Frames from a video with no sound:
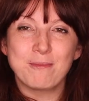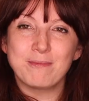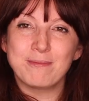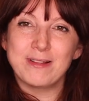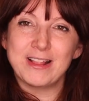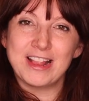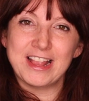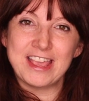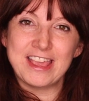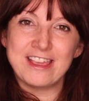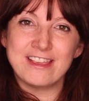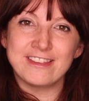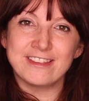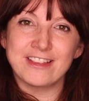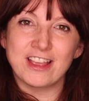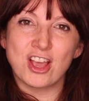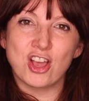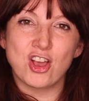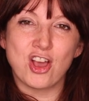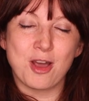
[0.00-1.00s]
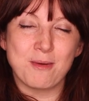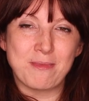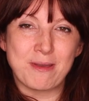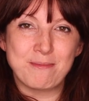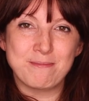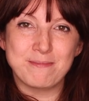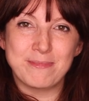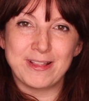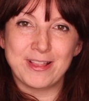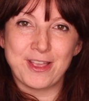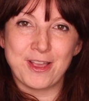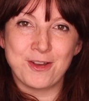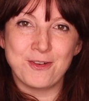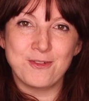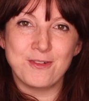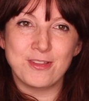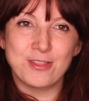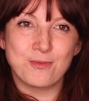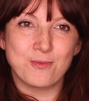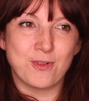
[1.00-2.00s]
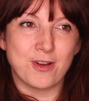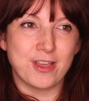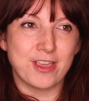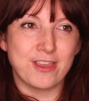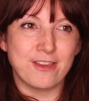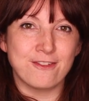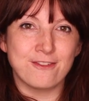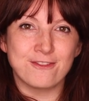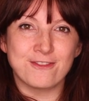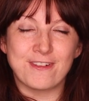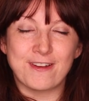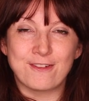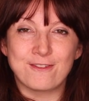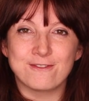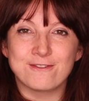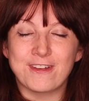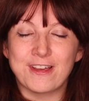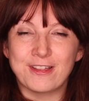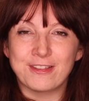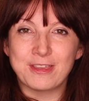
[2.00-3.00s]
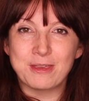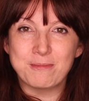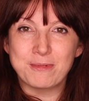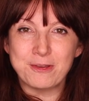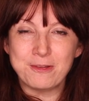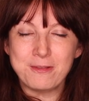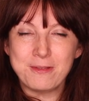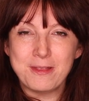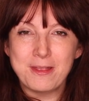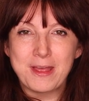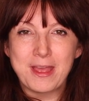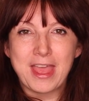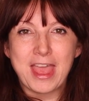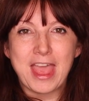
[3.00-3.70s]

please comment below with what you've found valuable.